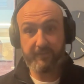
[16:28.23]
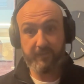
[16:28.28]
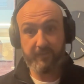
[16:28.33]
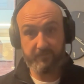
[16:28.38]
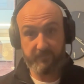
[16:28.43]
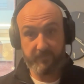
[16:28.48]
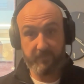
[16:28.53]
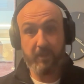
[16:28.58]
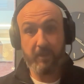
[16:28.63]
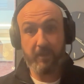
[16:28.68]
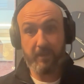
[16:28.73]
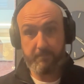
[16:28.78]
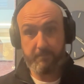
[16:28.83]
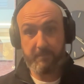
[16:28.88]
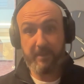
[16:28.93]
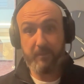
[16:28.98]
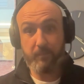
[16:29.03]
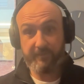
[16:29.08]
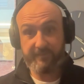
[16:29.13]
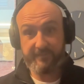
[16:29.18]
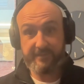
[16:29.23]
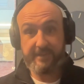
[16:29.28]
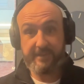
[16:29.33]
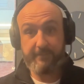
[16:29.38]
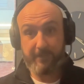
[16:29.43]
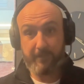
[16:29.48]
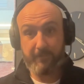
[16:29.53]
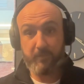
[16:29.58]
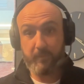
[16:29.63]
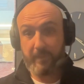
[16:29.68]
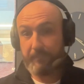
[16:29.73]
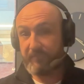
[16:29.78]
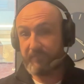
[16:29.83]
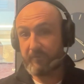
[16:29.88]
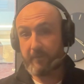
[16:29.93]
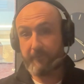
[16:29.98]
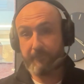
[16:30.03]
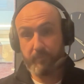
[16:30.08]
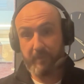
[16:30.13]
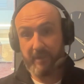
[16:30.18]
The client may want to keep that on the
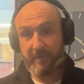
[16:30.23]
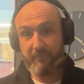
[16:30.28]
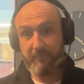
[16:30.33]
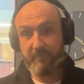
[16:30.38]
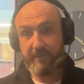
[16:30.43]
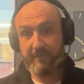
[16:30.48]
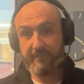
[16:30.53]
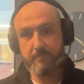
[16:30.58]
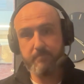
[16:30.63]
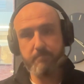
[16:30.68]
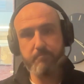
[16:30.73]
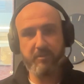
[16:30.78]
website for whatever reason,